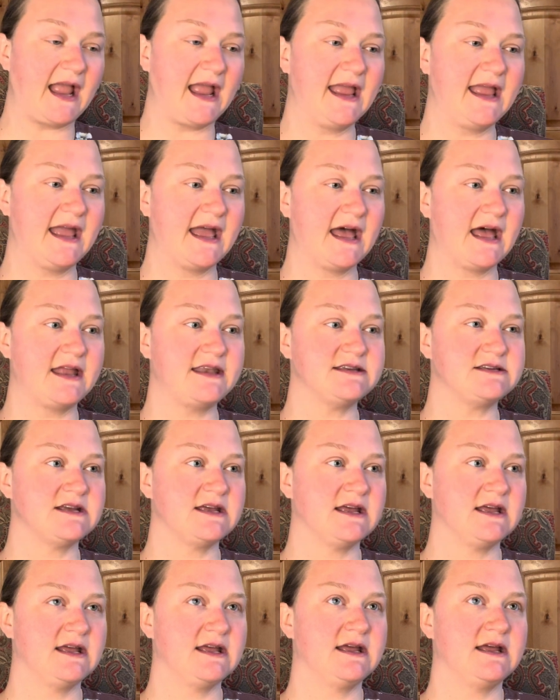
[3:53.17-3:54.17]
And
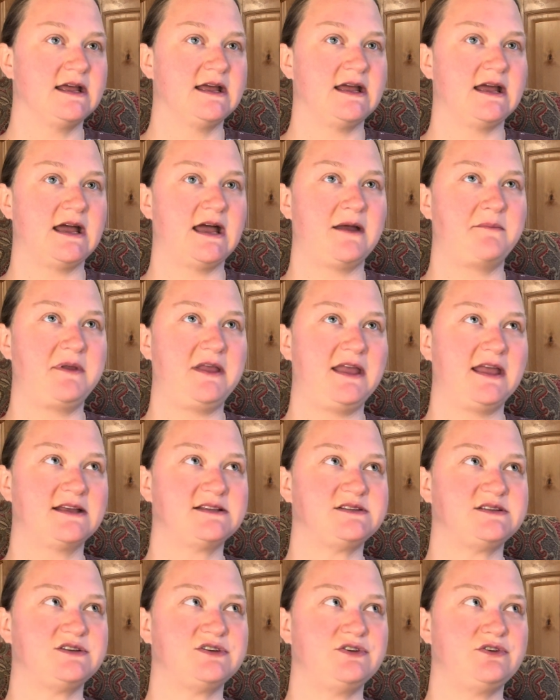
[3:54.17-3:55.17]
I
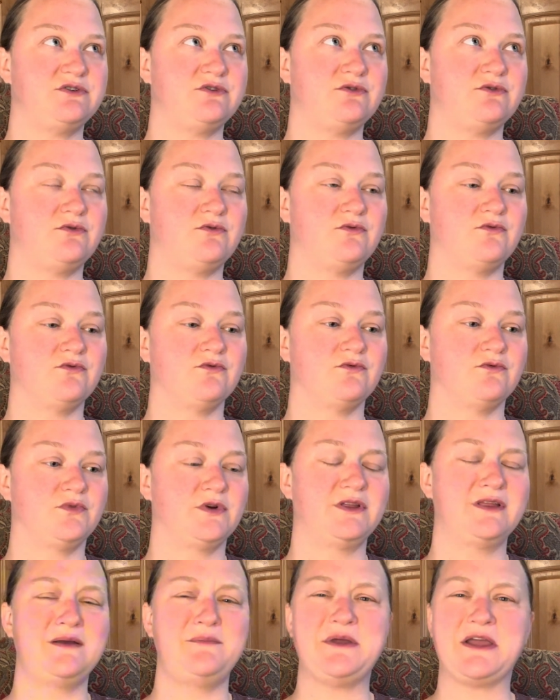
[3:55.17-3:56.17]
began to
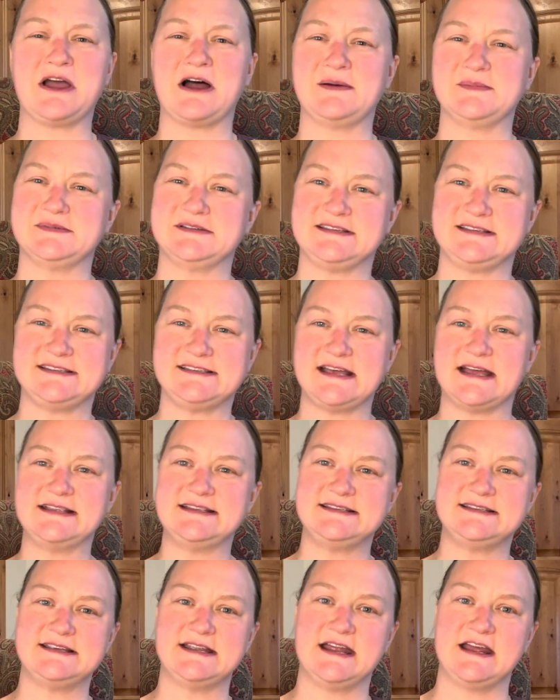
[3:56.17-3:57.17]
really become
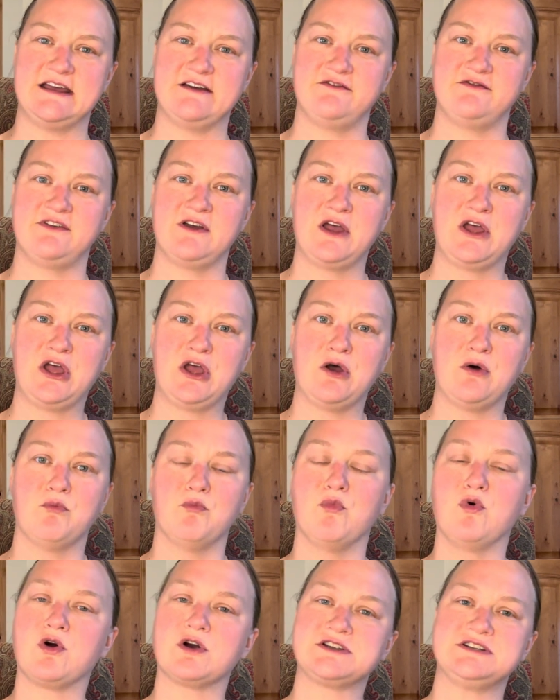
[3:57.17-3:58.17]
sensitive
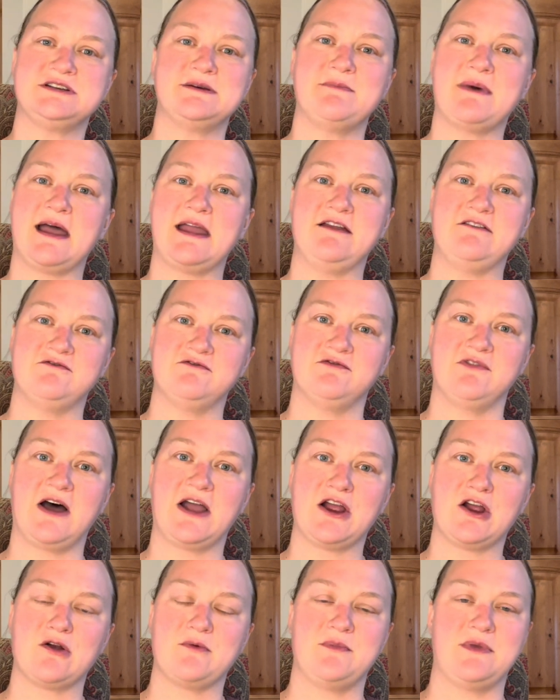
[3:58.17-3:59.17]
more to my
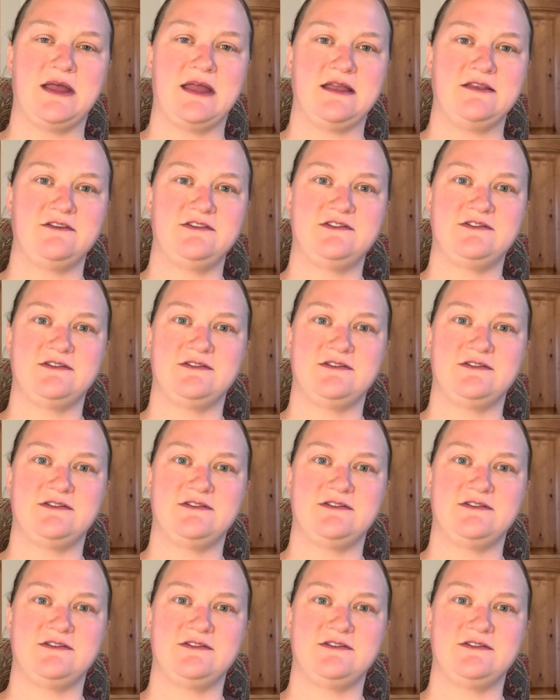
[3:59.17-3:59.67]
environment.